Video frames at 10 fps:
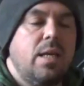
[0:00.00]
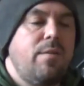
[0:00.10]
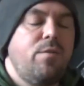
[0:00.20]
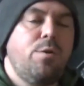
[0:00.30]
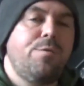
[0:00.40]

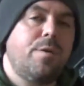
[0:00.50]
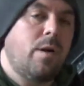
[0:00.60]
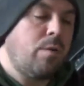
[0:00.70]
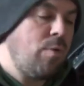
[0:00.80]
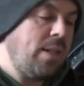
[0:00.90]
If
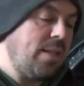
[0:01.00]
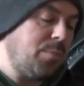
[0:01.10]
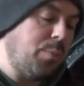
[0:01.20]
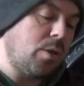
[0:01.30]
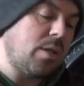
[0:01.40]
you've read this
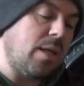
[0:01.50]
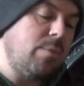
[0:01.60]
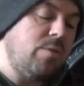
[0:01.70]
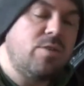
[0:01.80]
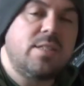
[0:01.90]
book, I'll
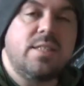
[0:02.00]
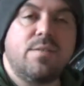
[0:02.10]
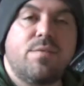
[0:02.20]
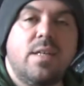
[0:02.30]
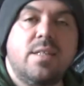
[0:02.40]
be interested
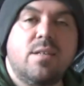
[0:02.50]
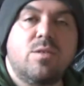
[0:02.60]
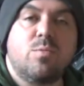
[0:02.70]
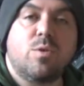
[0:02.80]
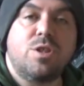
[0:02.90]
to find
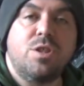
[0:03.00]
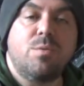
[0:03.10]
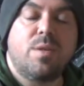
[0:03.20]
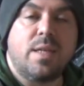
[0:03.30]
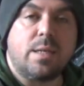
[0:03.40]
out what
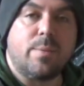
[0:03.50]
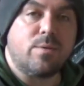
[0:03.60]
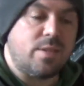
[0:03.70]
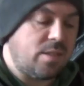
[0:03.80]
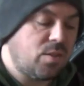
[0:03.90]
you think
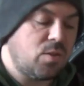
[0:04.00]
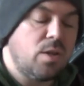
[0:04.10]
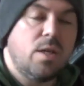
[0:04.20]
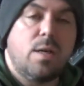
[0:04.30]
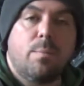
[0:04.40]
about it, so